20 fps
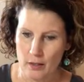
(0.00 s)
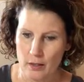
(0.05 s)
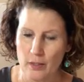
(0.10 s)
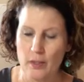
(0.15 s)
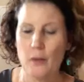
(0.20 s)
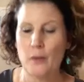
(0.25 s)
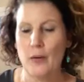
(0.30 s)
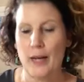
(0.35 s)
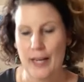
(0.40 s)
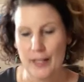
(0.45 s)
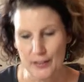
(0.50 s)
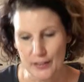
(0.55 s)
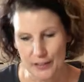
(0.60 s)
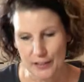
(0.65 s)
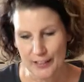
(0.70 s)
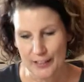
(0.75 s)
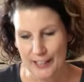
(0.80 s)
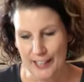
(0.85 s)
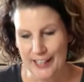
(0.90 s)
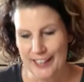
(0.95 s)
No,
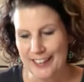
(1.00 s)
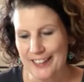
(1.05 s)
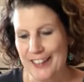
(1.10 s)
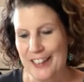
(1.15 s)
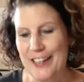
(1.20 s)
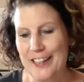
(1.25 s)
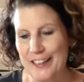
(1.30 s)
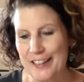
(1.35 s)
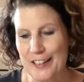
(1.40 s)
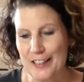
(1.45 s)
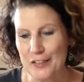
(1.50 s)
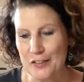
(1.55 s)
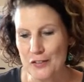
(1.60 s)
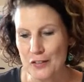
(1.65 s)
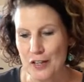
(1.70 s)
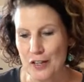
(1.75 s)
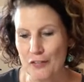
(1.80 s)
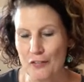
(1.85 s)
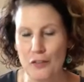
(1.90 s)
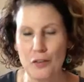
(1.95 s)
actually, let it
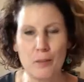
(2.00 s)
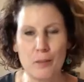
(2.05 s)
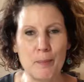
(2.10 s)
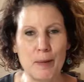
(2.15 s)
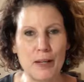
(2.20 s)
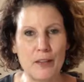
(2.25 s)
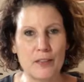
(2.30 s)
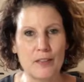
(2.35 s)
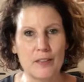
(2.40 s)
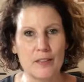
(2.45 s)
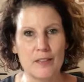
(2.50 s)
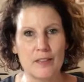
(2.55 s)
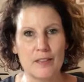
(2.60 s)
dry for about